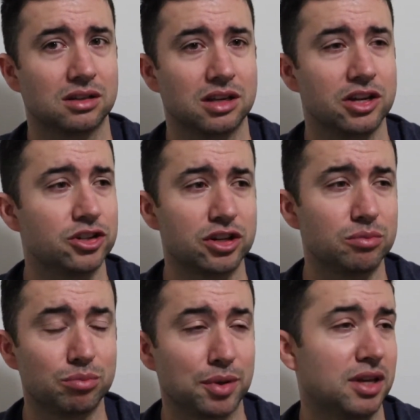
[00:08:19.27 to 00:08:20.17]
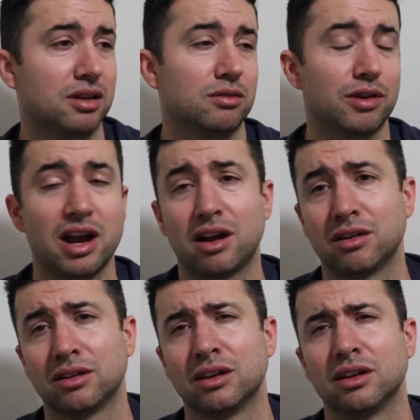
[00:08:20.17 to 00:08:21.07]
He shouldn't be
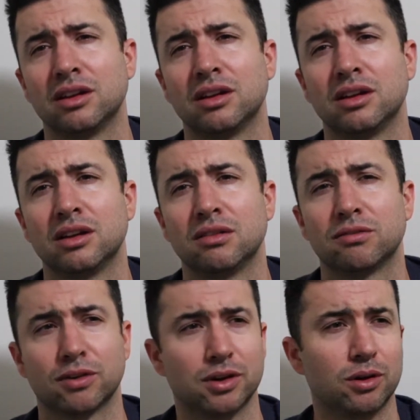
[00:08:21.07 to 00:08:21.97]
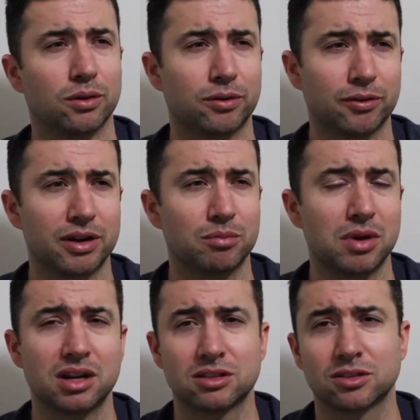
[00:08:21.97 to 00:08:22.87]
around for no three
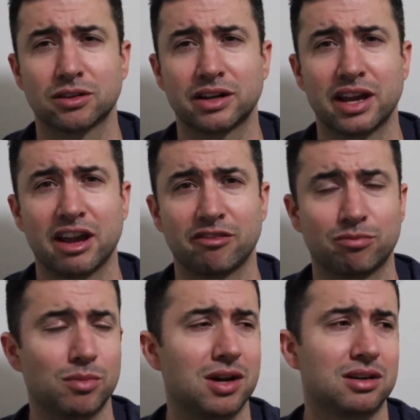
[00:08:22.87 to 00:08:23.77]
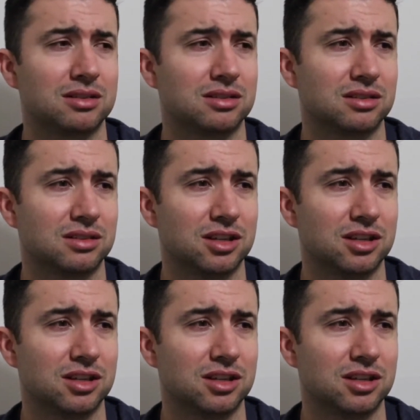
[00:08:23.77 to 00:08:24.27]
months, three and a half months.